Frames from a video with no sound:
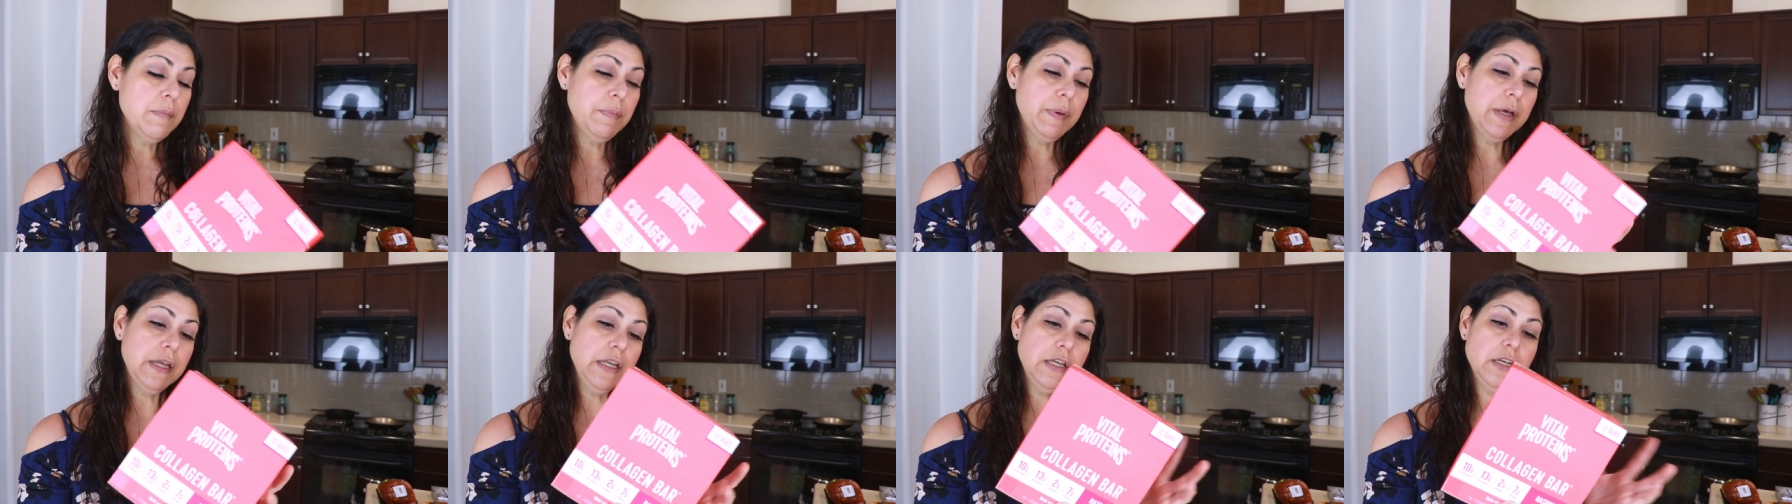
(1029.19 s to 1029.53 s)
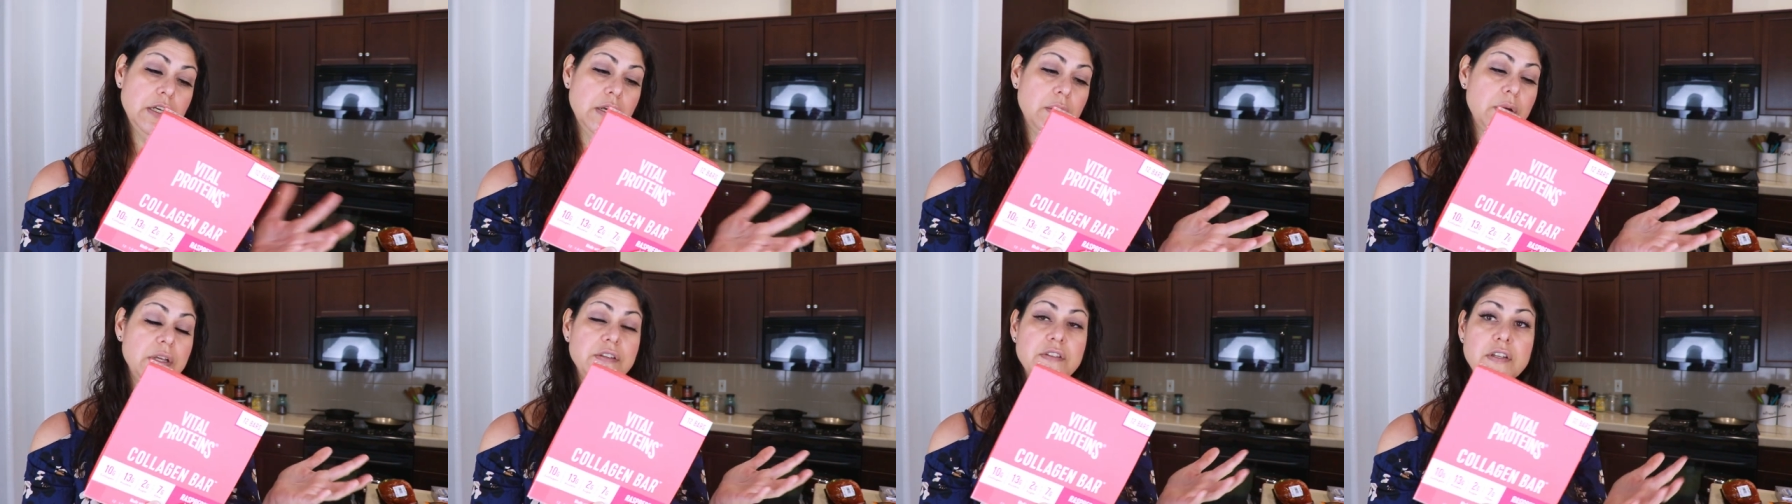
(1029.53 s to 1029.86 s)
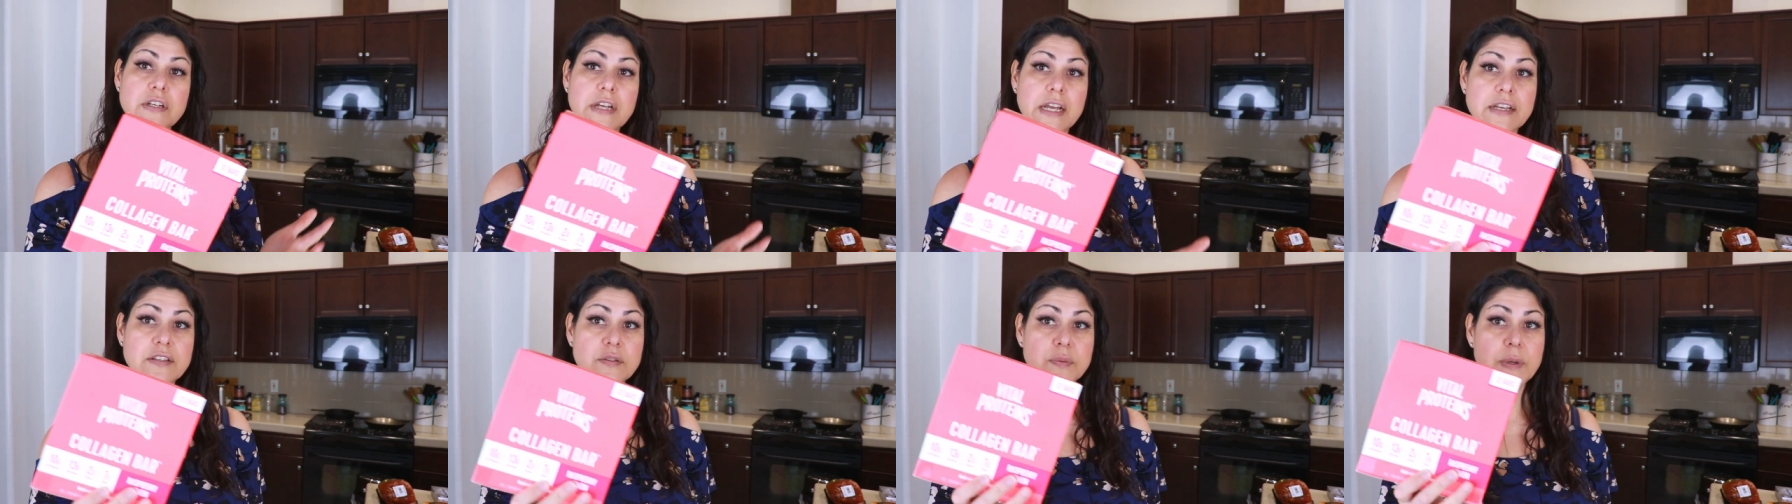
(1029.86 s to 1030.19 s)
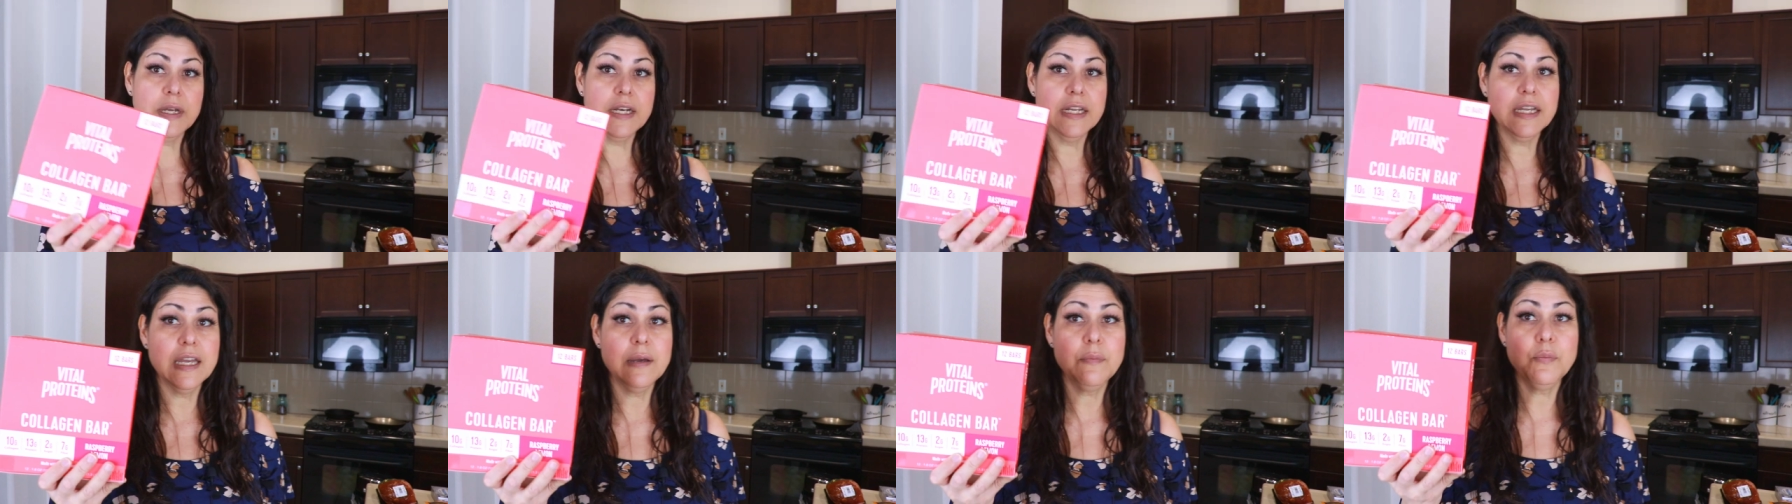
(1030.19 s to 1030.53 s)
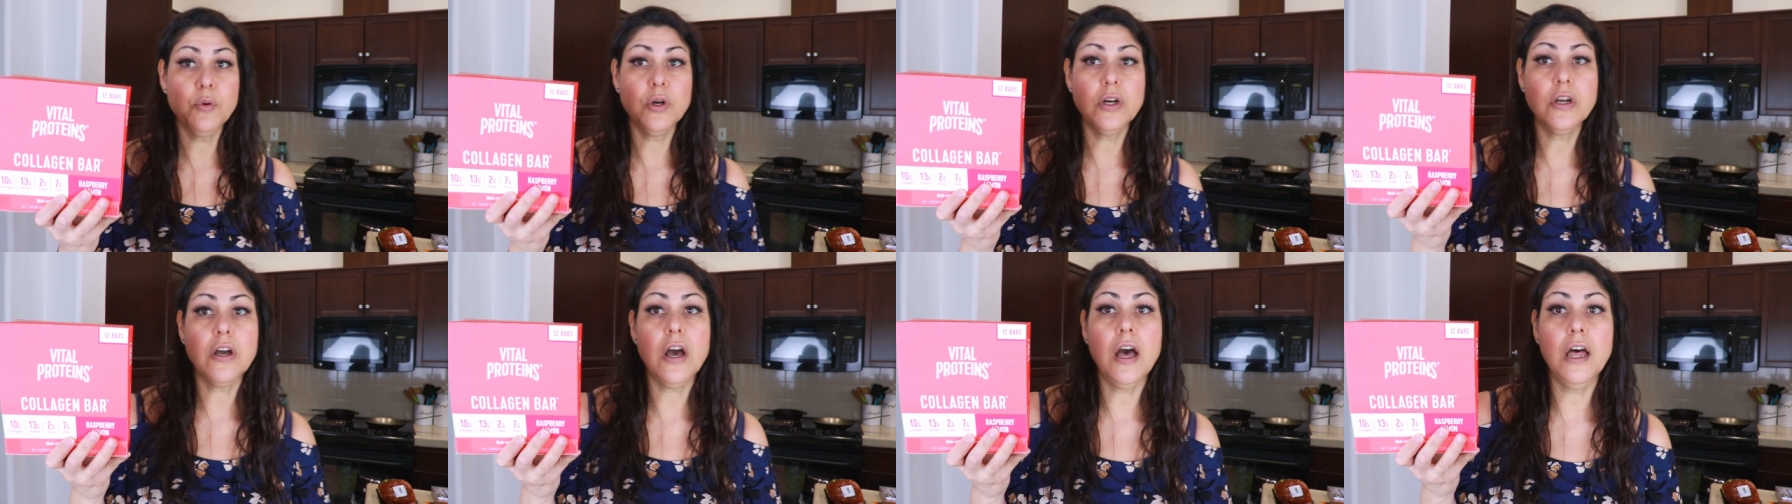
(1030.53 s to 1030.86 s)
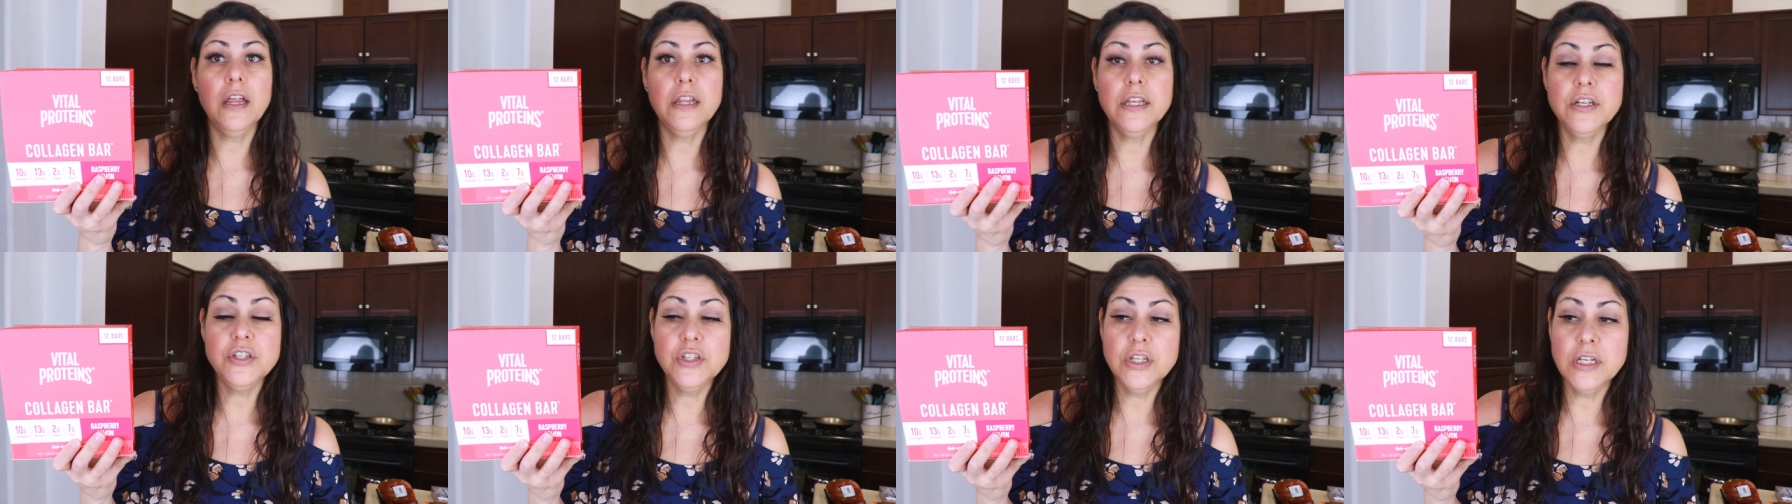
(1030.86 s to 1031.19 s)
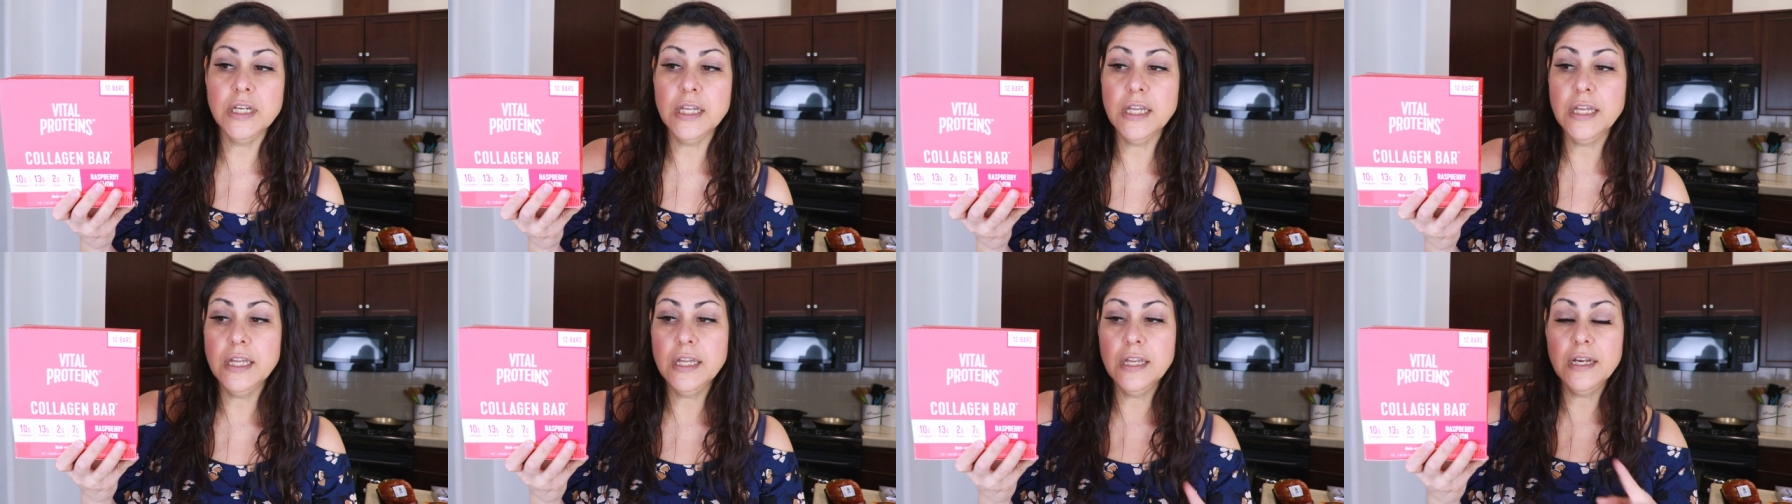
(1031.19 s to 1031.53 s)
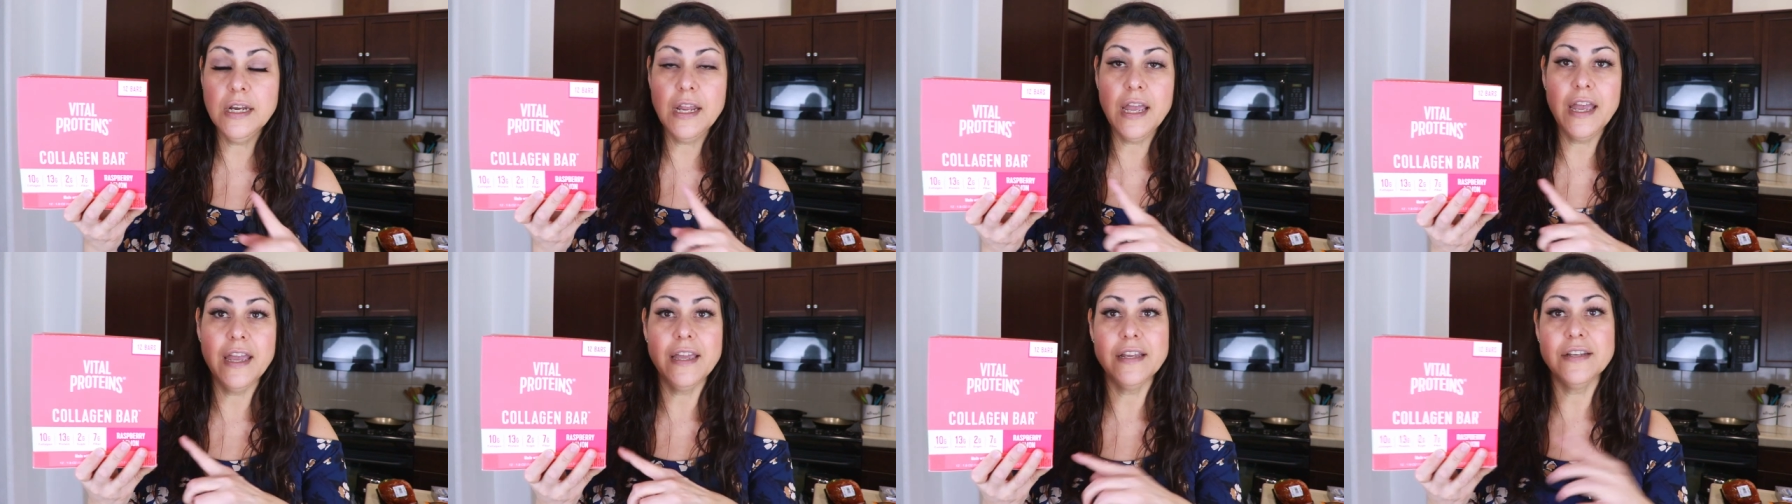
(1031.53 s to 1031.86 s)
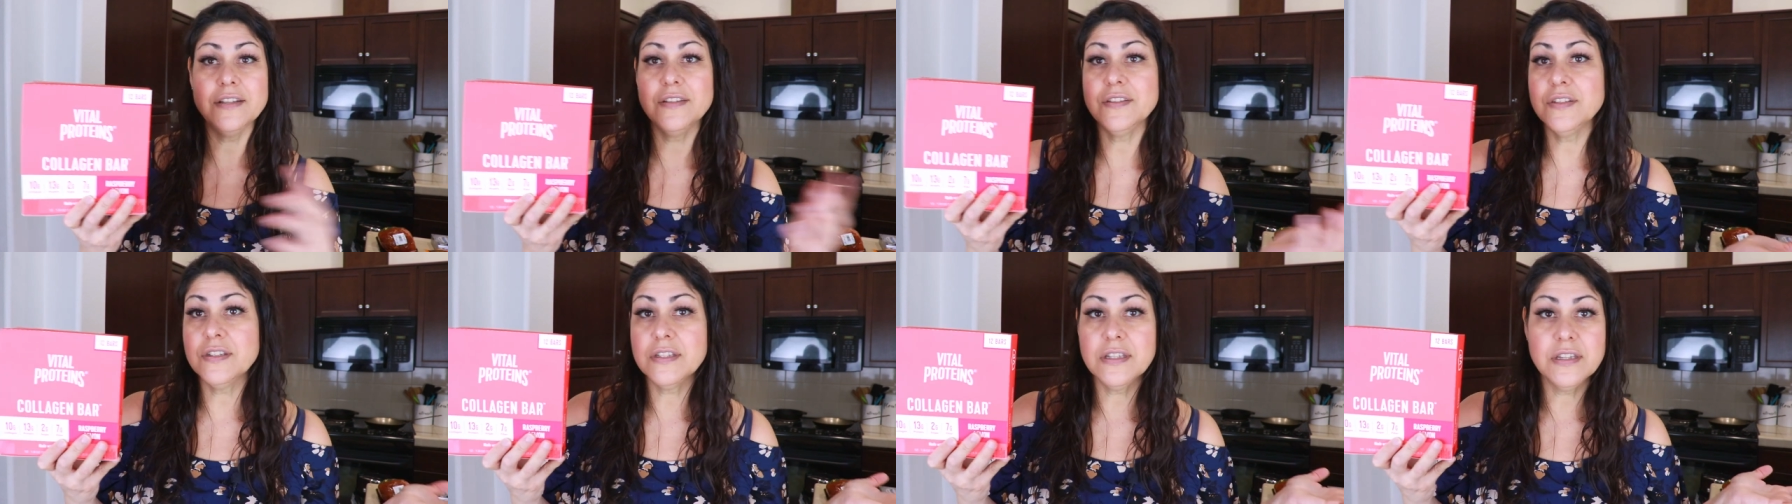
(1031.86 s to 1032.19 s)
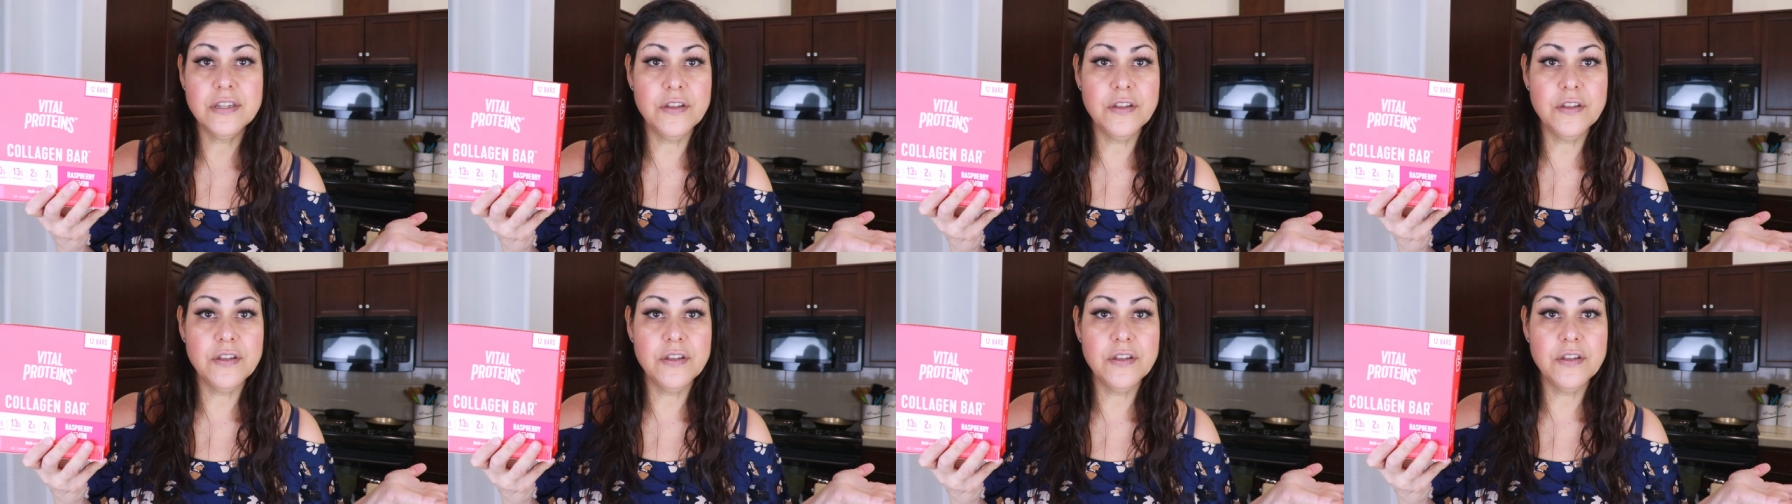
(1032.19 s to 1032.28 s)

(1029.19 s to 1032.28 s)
But you know, it's a nice way to get more collagen in and